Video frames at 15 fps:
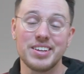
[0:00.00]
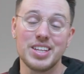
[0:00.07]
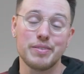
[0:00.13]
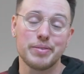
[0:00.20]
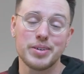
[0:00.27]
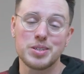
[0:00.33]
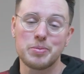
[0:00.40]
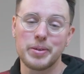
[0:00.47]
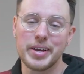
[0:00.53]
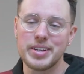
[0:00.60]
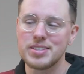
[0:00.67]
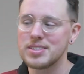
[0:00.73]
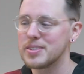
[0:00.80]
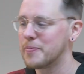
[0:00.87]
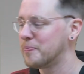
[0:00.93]
in the first
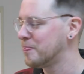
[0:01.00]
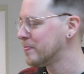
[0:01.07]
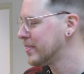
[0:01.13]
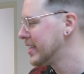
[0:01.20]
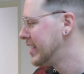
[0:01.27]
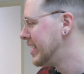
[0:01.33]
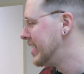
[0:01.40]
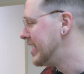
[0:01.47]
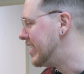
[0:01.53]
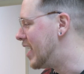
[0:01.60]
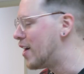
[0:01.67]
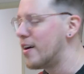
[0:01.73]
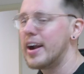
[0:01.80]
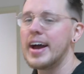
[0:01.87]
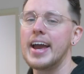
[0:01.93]
place.
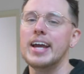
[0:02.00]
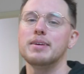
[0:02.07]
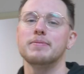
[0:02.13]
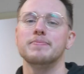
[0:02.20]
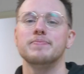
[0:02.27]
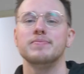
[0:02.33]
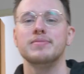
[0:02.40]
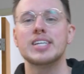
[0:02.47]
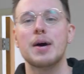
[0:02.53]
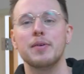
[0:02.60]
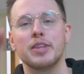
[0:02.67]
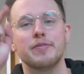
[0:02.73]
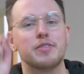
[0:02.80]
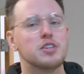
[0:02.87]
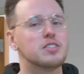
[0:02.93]
All right, time
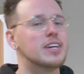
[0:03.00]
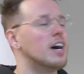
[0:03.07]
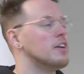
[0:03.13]
for the first